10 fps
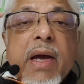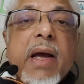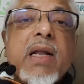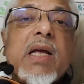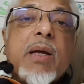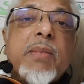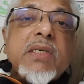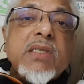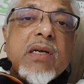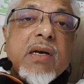And it can be
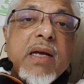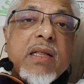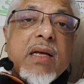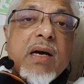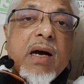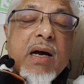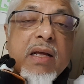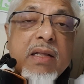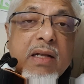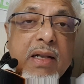stuck in the
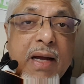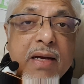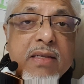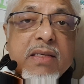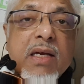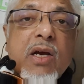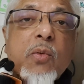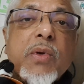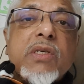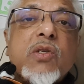lungs,
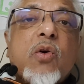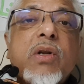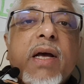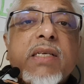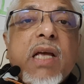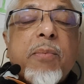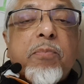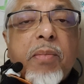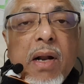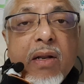which is known as a
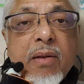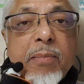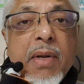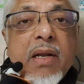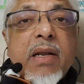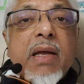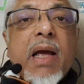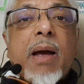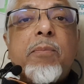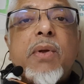pulmonary
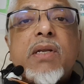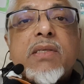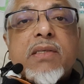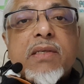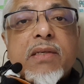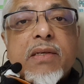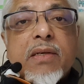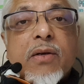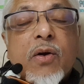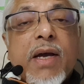embolus.
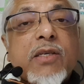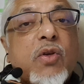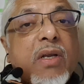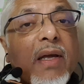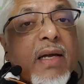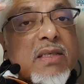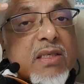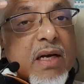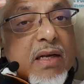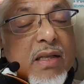Okay, so it can get
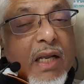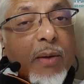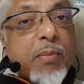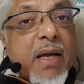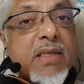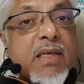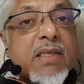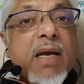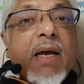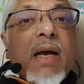stuck in three
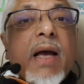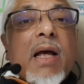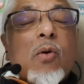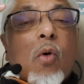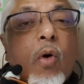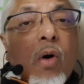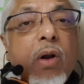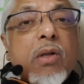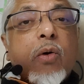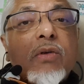places, and
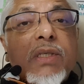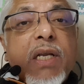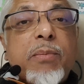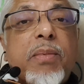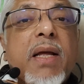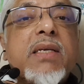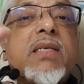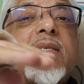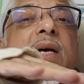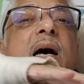all those three
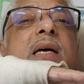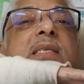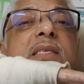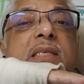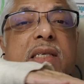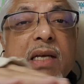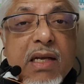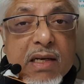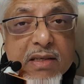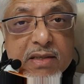places are
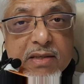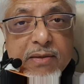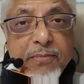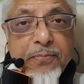serious.